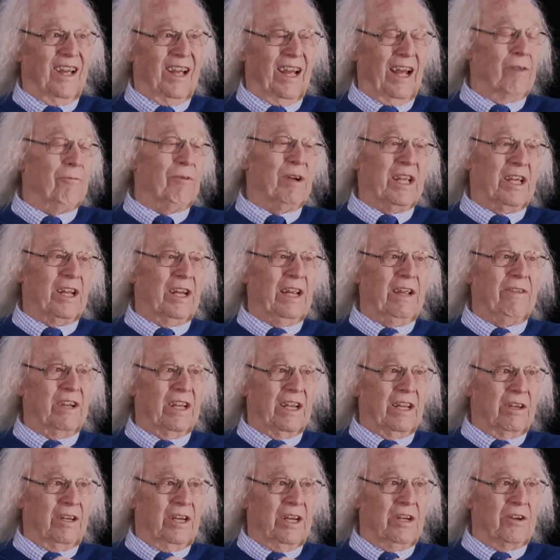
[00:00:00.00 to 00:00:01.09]
And we could
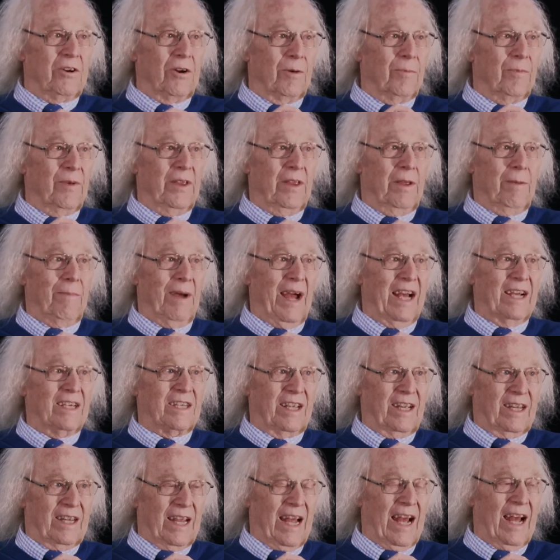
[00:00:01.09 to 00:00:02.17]
even determine the mass
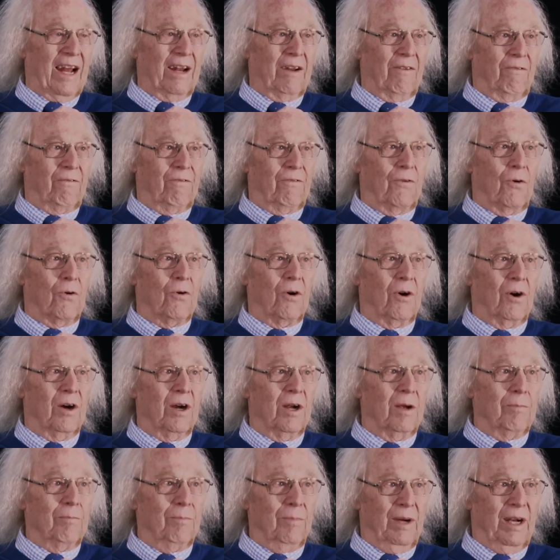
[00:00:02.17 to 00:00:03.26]
at that of 4
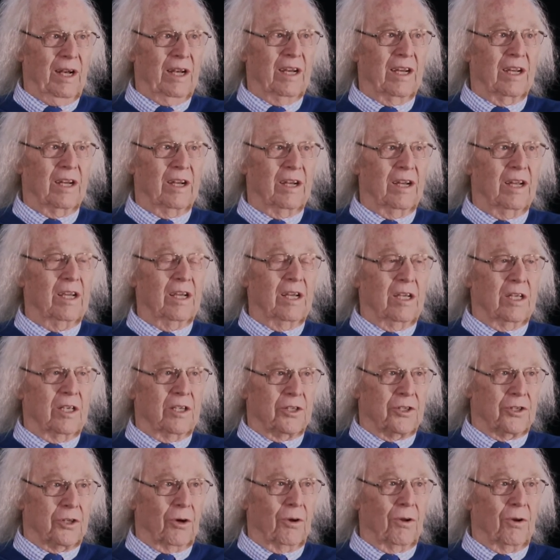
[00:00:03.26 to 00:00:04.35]
million
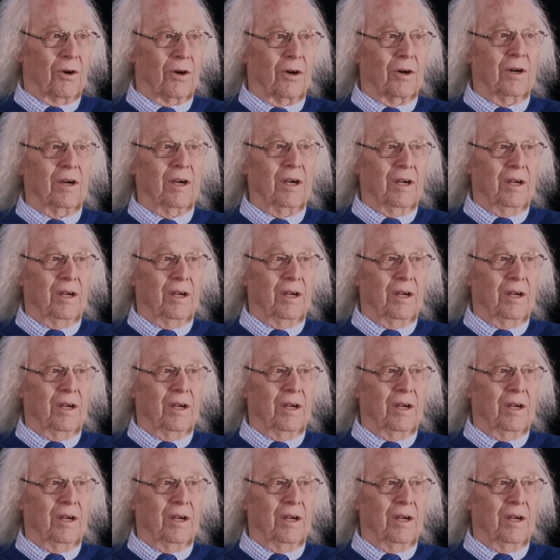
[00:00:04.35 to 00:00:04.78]
solar